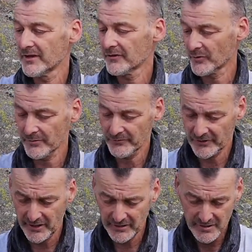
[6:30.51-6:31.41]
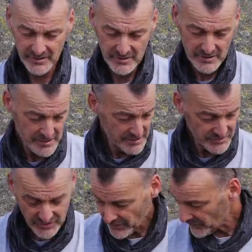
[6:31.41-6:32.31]
that's what I'm saying.
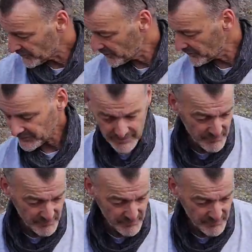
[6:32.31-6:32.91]
So those are the three